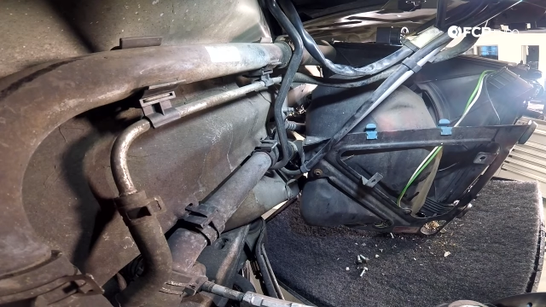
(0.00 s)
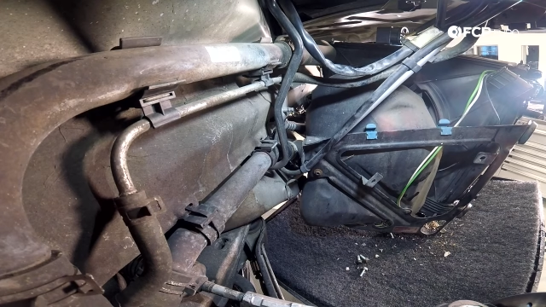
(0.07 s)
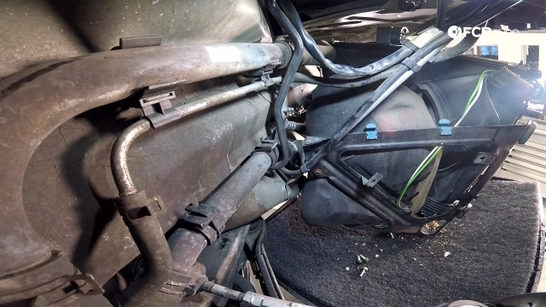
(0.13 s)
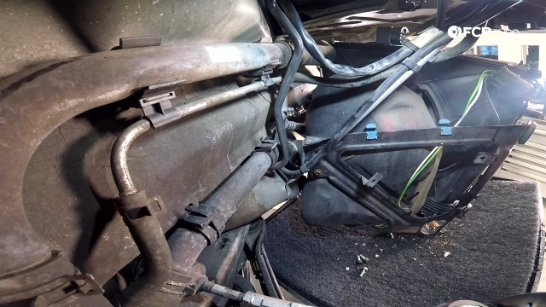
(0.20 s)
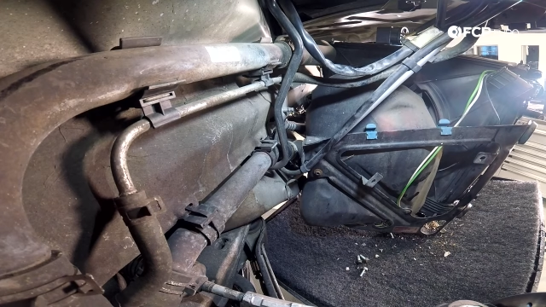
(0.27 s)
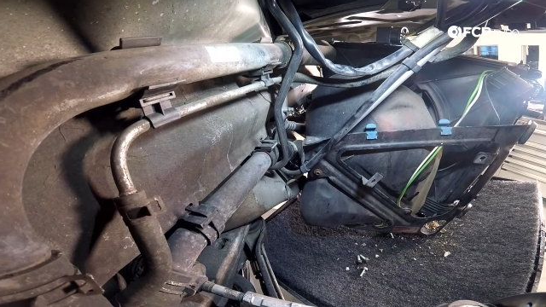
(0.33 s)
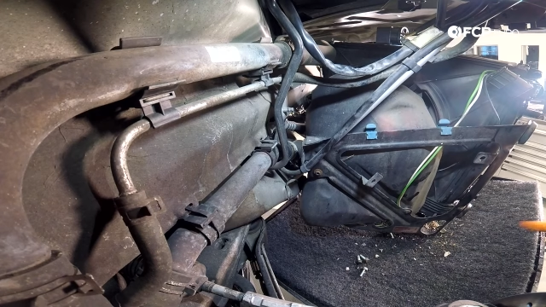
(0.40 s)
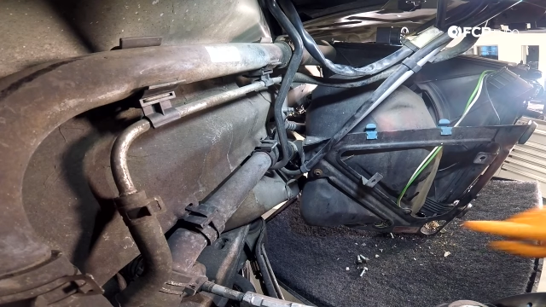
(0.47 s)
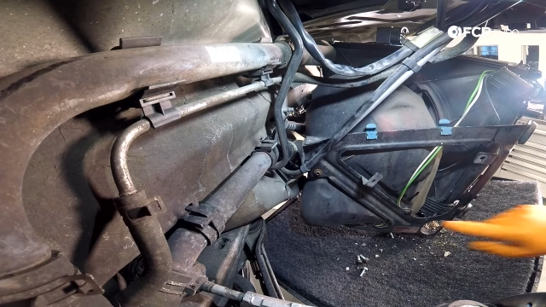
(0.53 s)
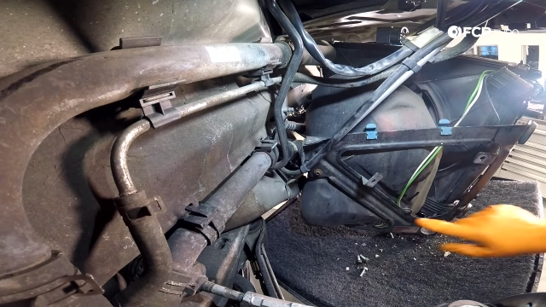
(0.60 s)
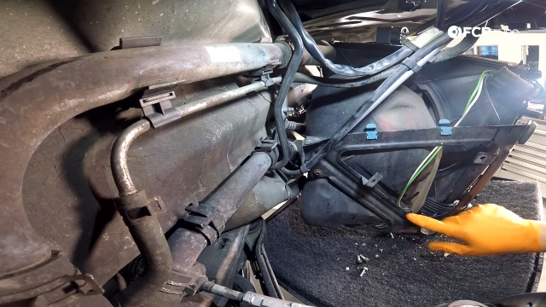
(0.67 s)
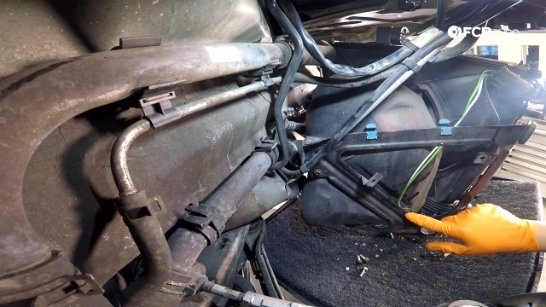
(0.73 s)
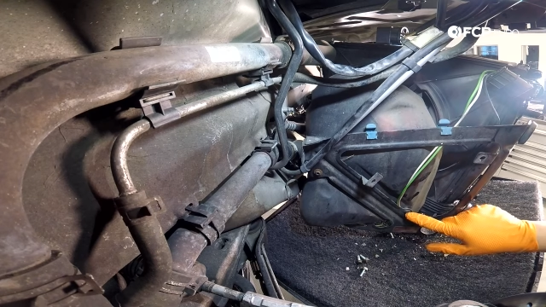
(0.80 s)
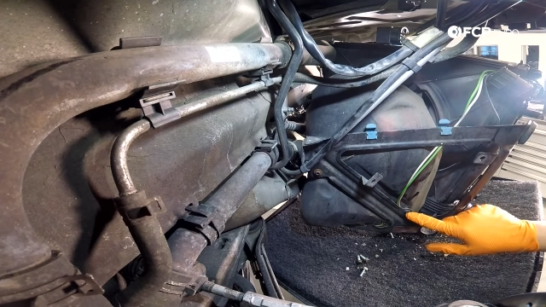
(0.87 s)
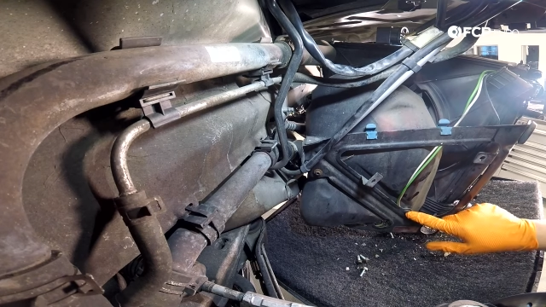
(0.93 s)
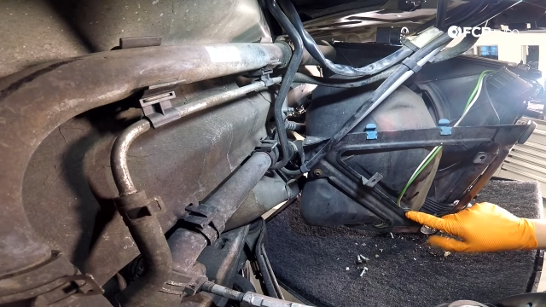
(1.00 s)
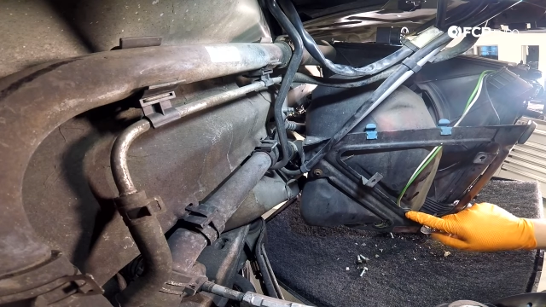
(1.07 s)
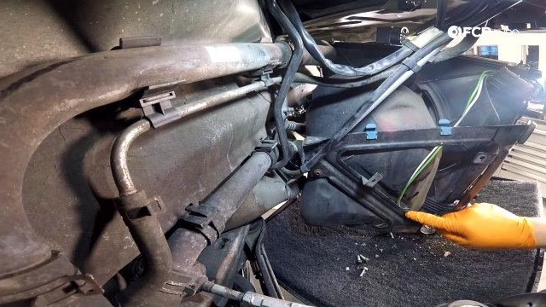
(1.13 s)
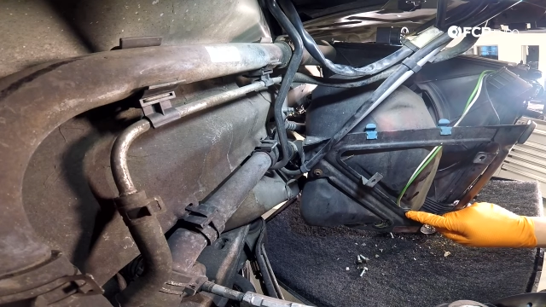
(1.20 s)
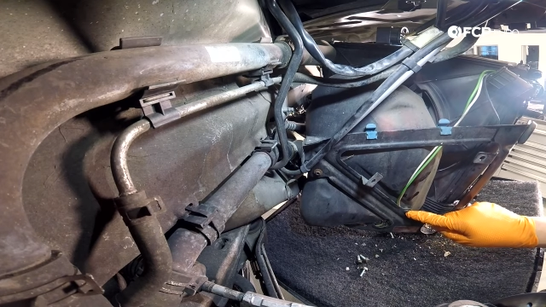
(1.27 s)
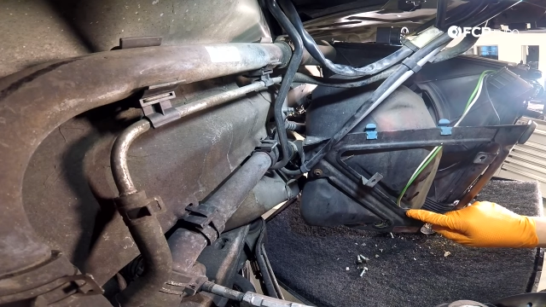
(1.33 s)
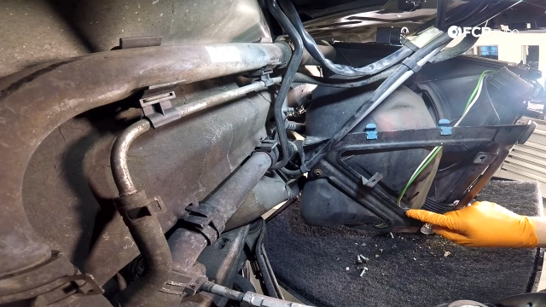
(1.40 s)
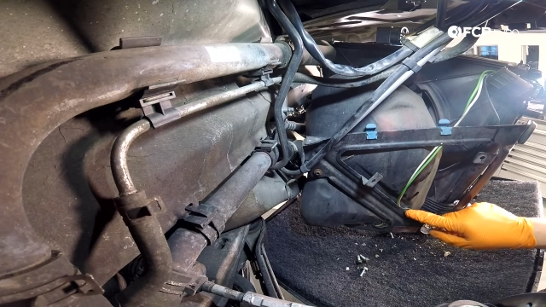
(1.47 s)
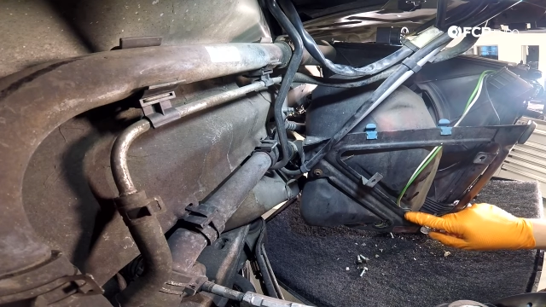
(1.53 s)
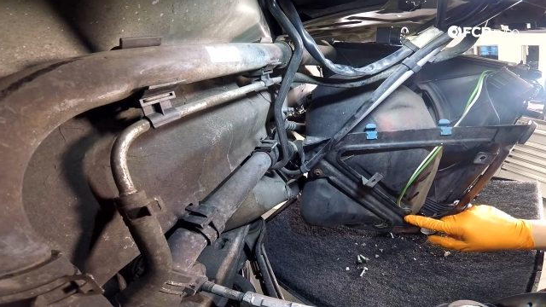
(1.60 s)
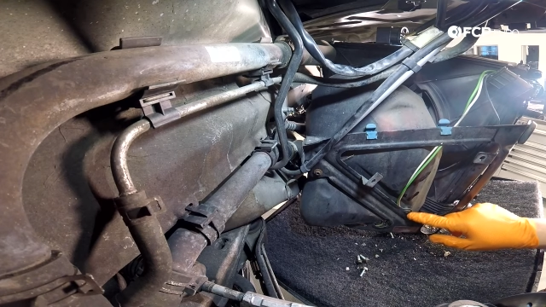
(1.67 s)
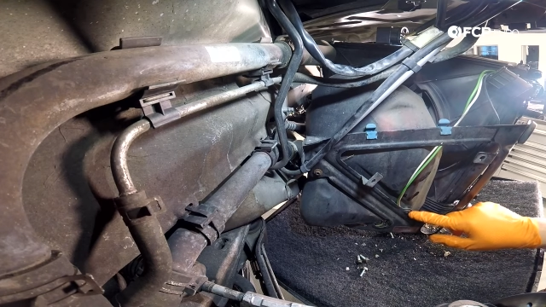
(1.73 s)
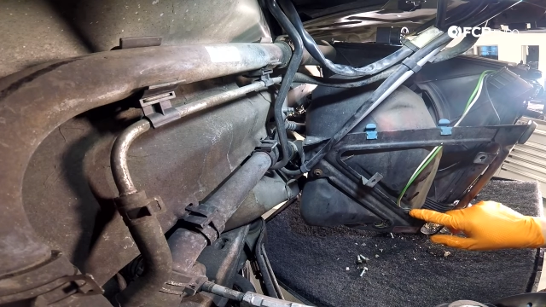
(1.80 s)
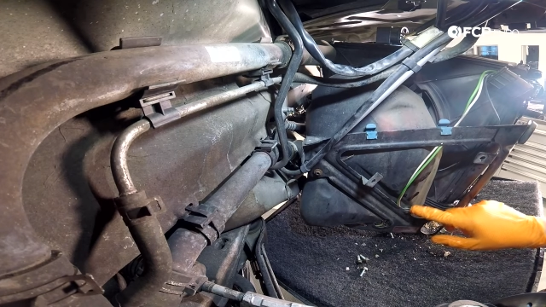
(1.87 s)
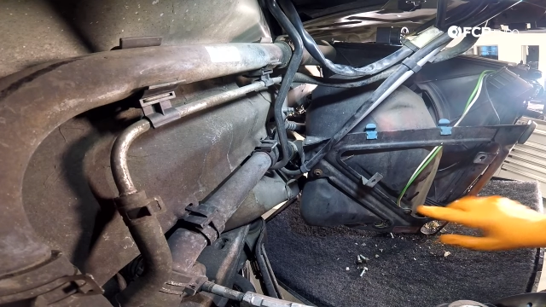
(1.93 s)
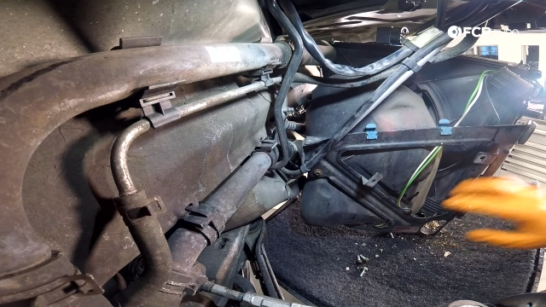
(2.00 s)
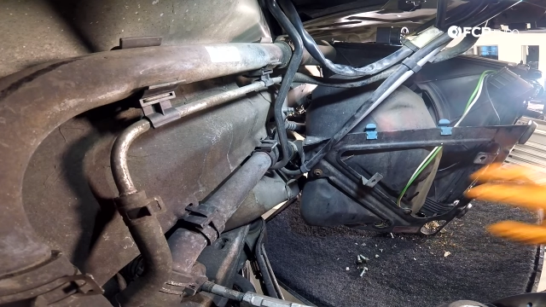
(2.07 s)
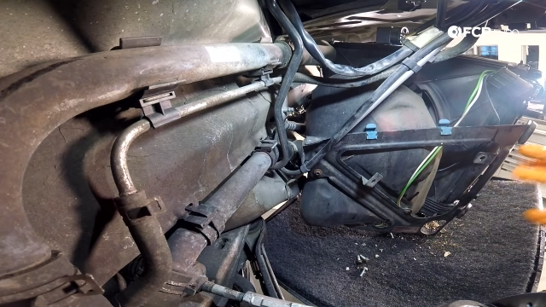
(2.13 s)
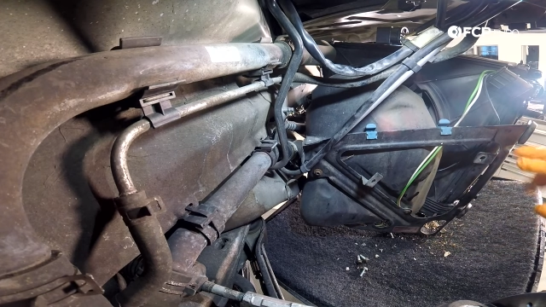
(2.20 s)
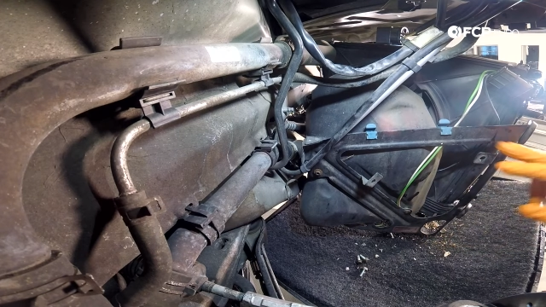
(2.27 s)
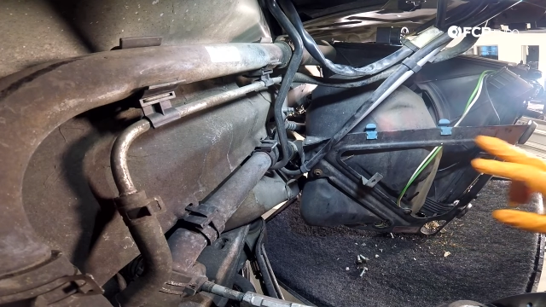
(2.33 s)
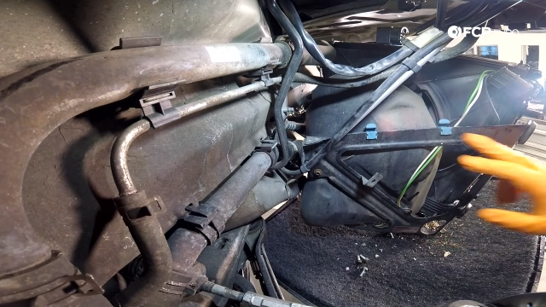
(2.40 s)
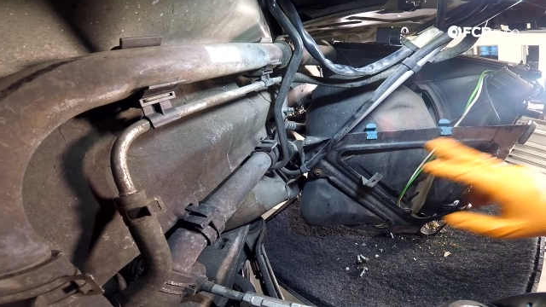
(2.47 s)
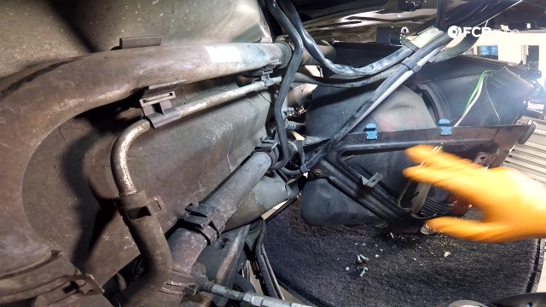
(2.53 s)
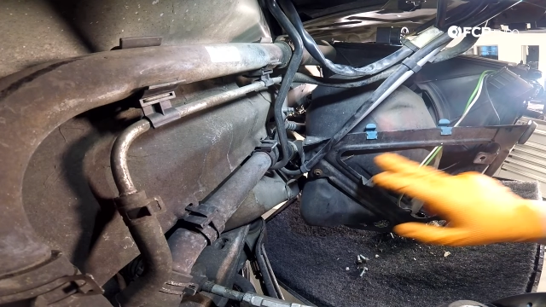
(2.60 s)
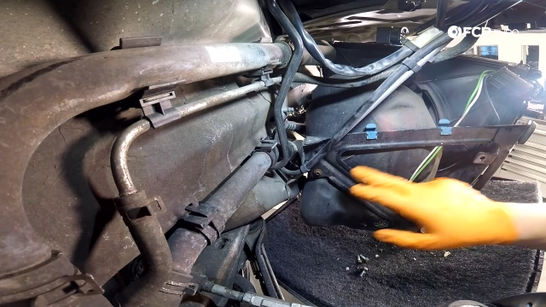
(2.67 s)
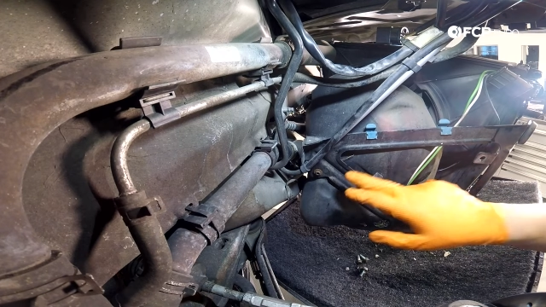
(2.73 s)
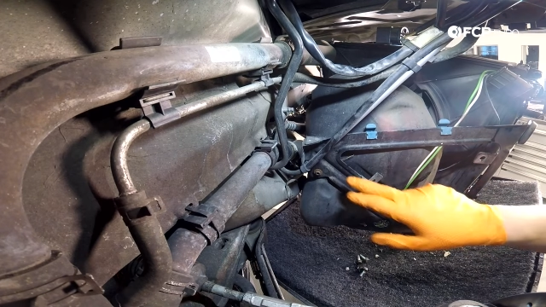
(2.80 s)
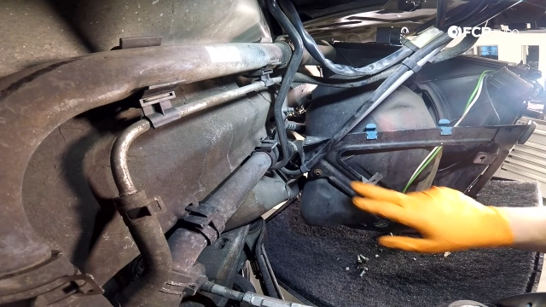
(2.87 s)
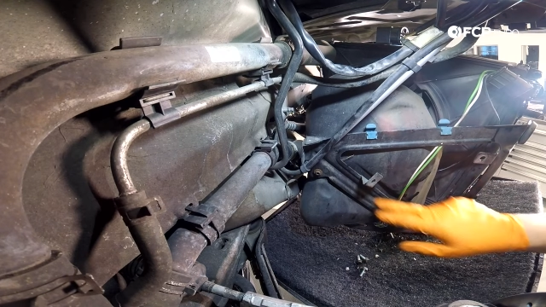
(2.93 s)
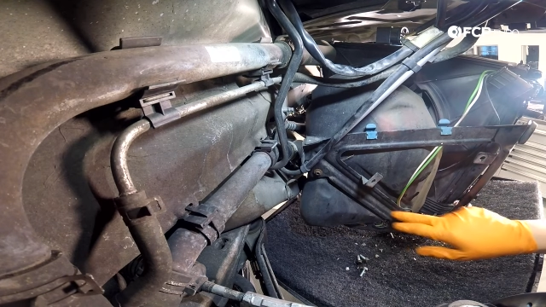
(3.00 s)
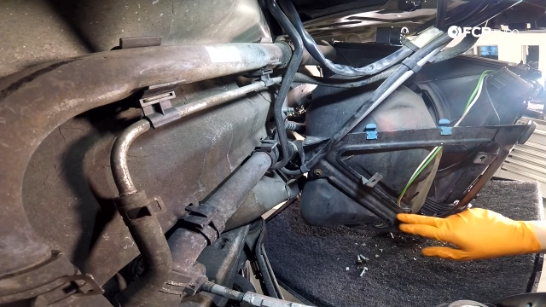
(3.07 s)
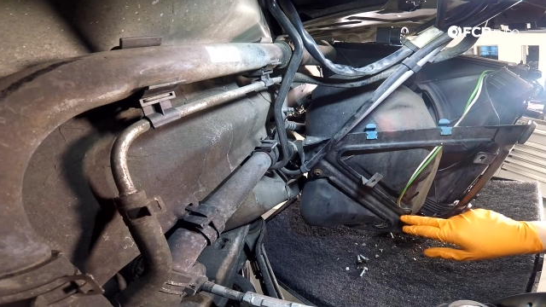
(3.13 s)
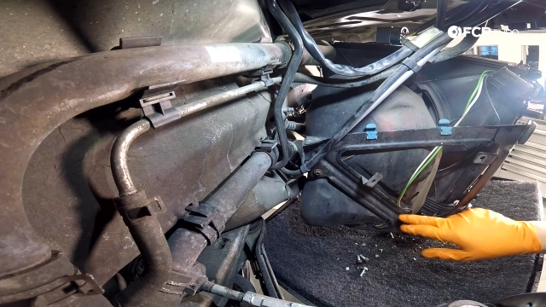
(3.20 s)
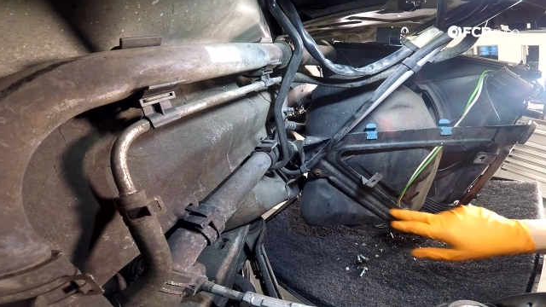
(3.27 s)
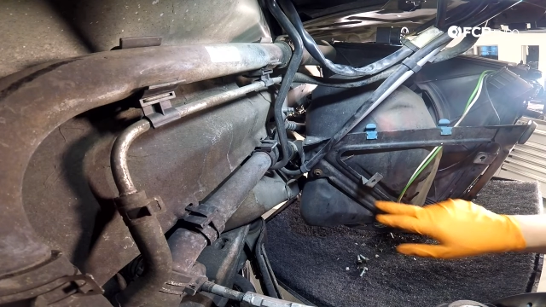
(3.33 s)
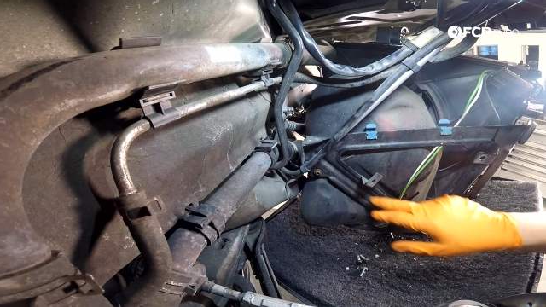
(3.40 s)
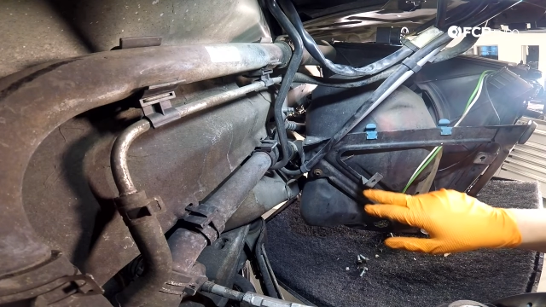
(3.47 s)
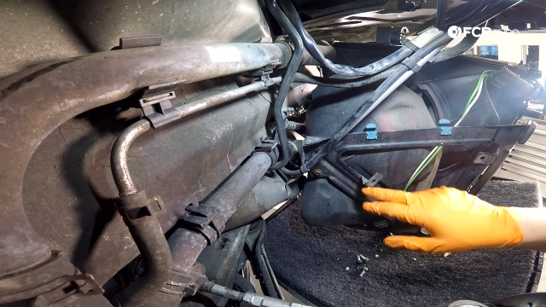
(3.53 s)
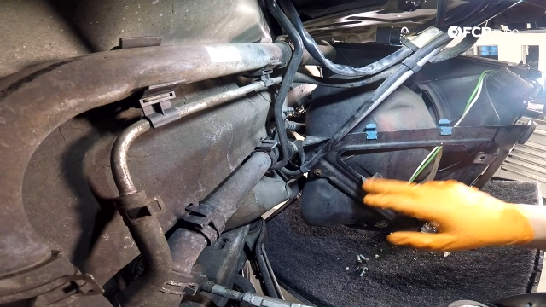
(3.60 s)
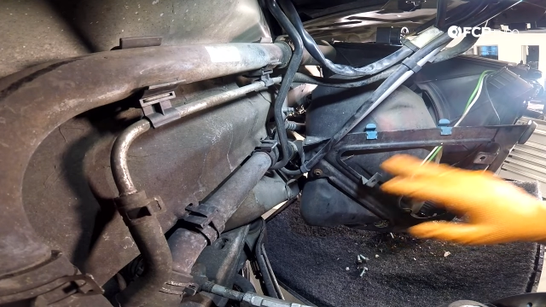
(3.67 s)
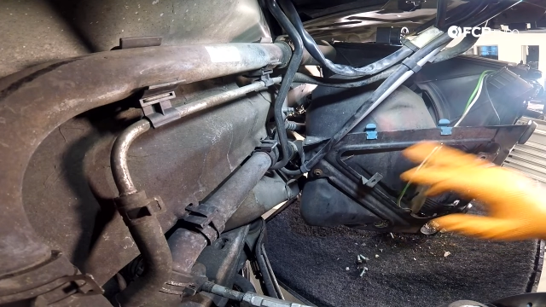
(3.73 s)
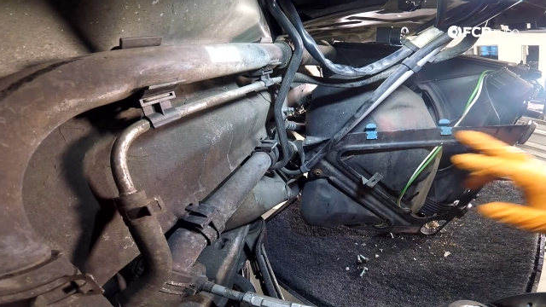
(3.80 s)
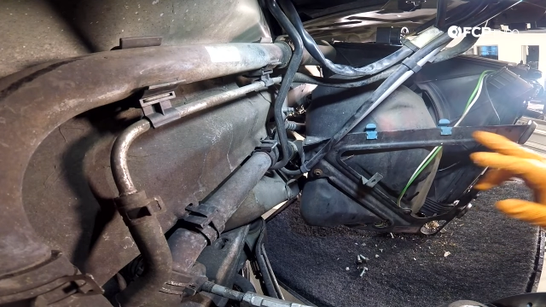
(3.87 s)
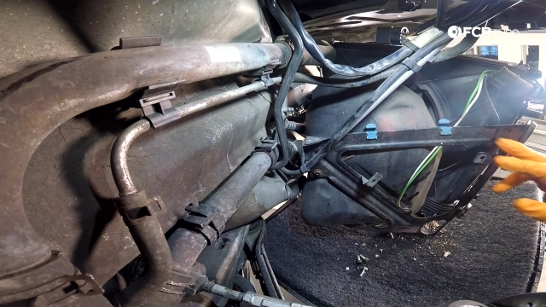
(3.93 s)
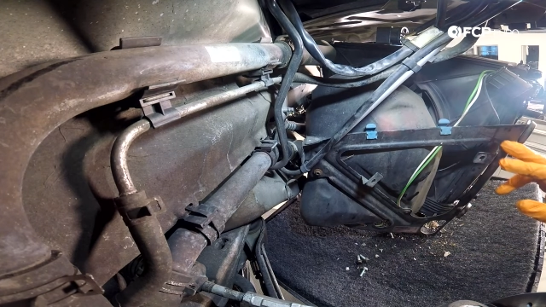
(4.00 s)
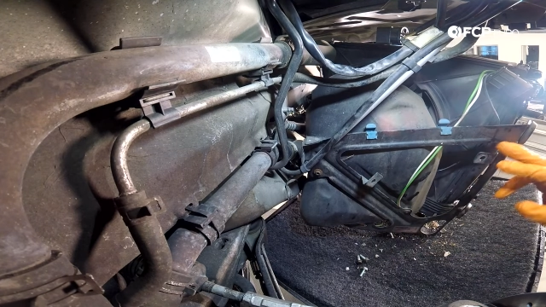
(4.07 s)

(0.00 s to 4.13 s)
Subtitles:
(no speaker visible)